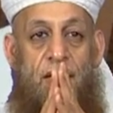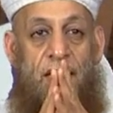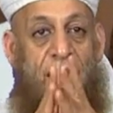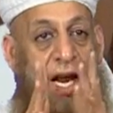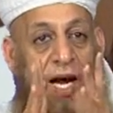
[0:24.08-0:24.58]

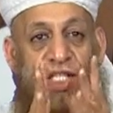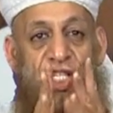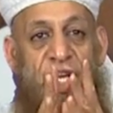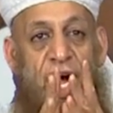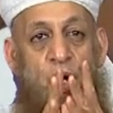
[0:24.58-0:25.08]
The
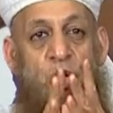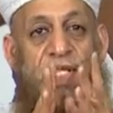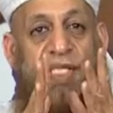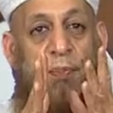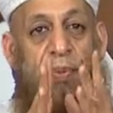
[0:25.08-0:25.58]
largest
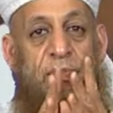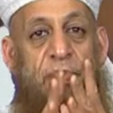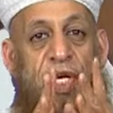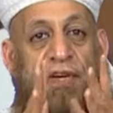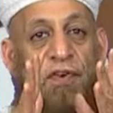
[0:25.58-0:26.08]
houses are
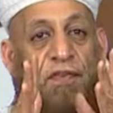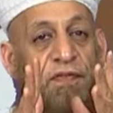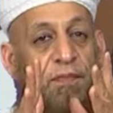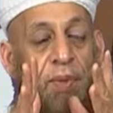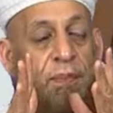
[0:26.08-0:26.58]
prepared
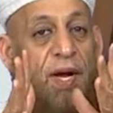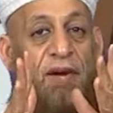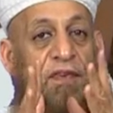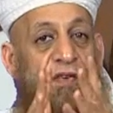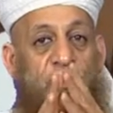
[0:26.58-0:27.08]

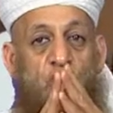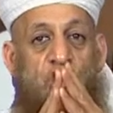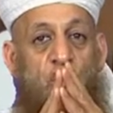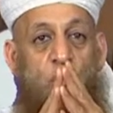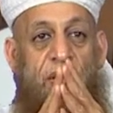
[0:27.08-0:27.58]
for
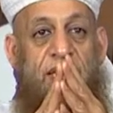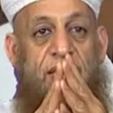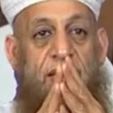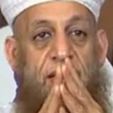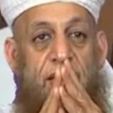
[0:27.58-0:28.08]
future
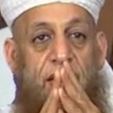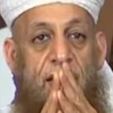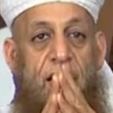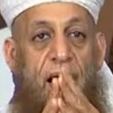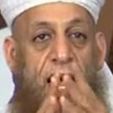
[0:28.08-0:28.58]
queens,
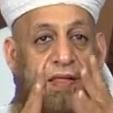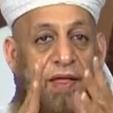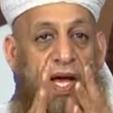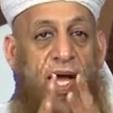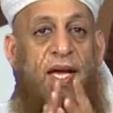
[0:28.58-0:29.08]
and
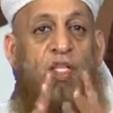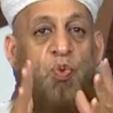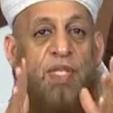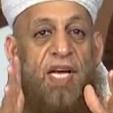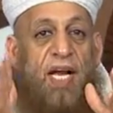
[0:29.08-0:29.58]
the eggs
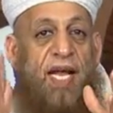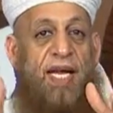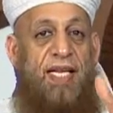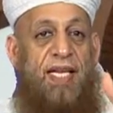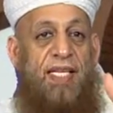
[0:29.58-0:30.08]
which are
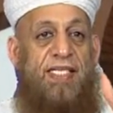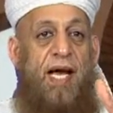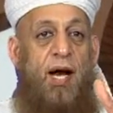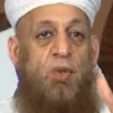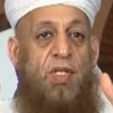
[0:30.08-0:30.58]
laid in these
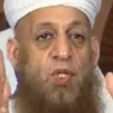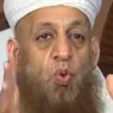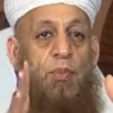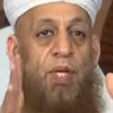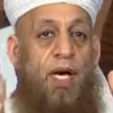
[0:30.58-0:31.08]
houses
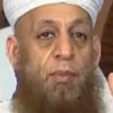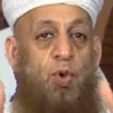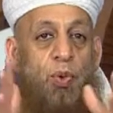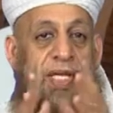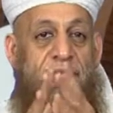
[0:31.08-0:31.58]
will become
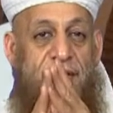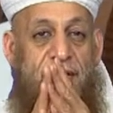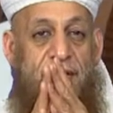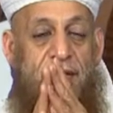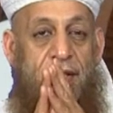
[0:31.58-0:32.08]

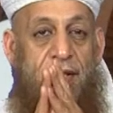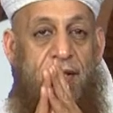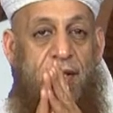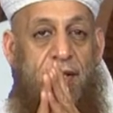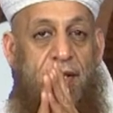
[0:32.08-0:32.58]
queens.
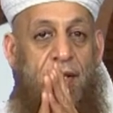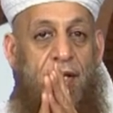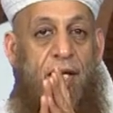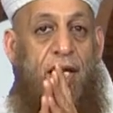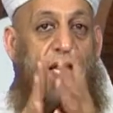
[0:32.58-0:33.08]

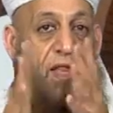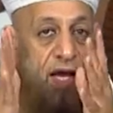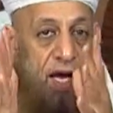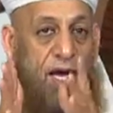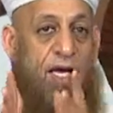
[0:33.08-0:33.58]

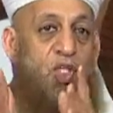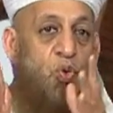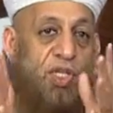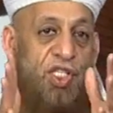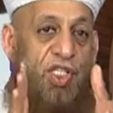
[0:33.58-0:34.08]
The eggs
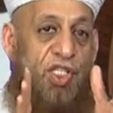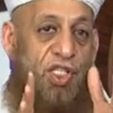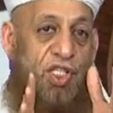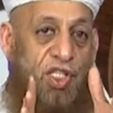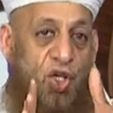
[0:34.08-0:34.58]
which
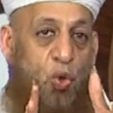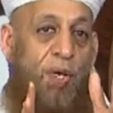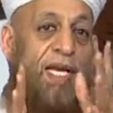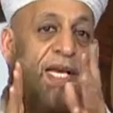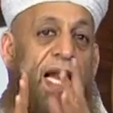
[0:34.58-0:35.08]
the
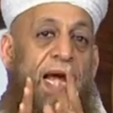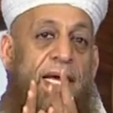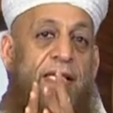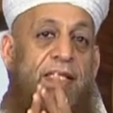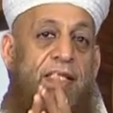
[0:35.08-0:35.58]
queen
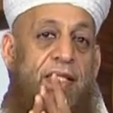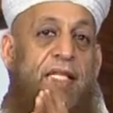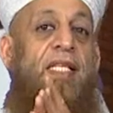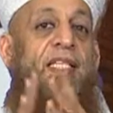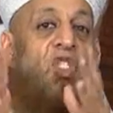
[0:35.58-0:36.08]
lays
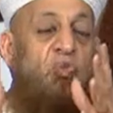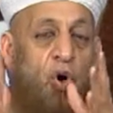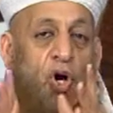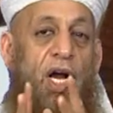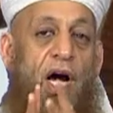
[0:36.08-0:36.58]
in the
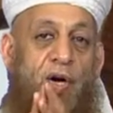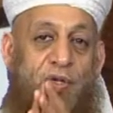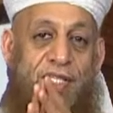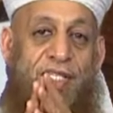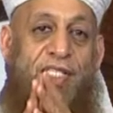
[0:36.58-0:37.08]
smaller
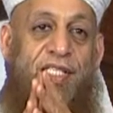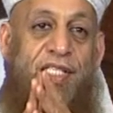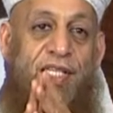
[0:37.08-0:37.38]
houses,